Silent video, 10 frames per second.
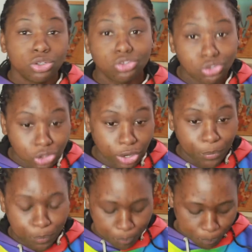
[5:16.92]

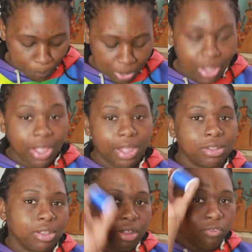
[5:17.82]
So,
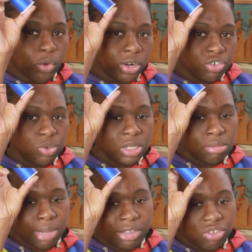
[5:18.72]
of course, you
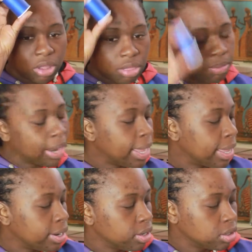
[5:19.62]
need matching
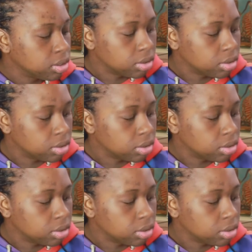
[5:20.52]
thread.